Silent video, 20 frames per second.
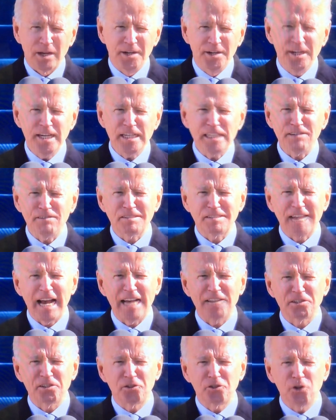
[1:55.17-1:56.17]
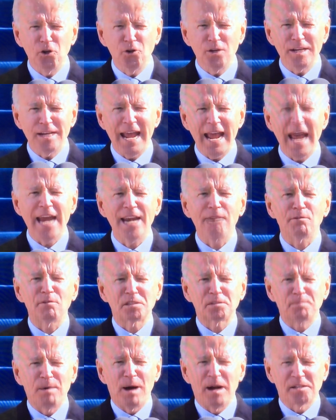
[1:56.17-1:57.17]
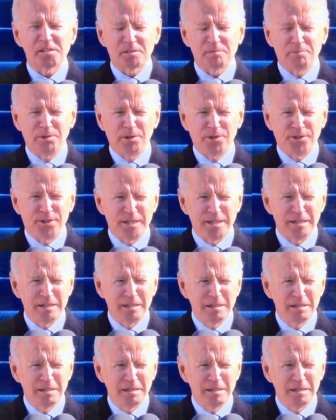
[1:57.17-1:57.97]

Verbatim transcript: And each of us has a duty and a responsibility